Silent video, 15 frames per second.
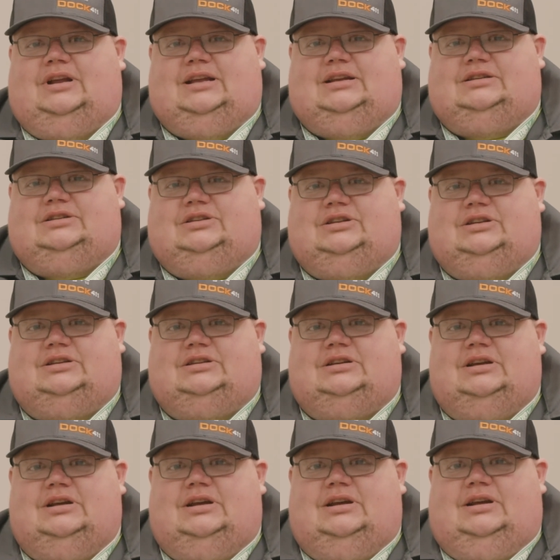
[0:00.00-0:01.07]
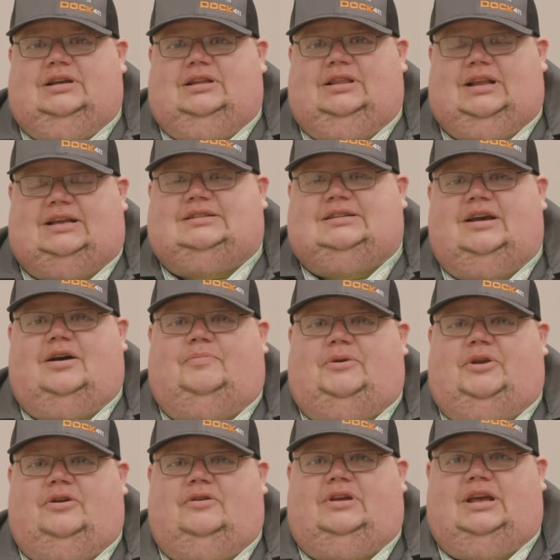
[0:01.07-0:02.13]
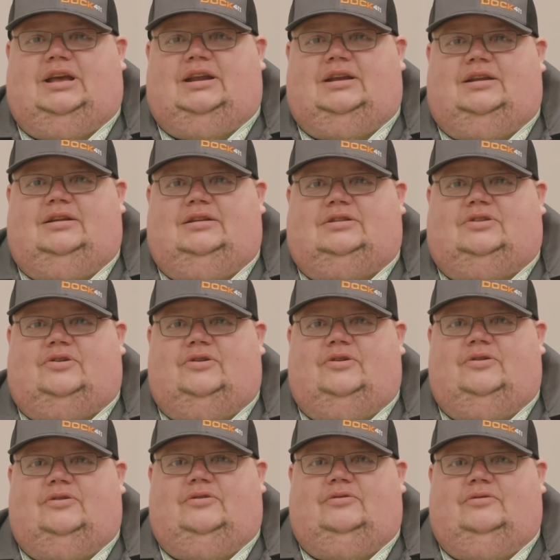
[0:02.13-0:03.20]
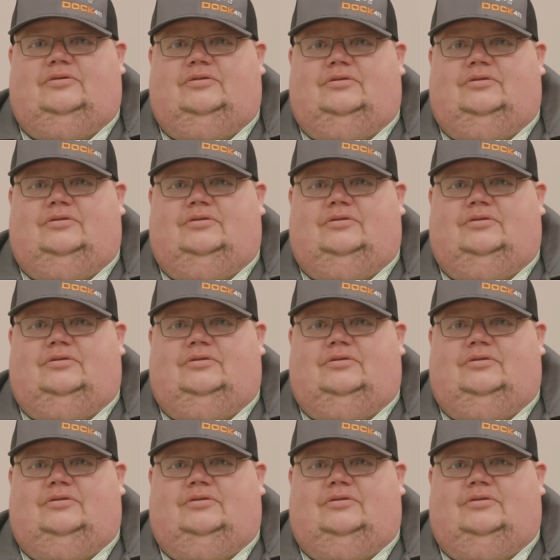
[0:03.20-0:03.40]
It's just, let's help you get through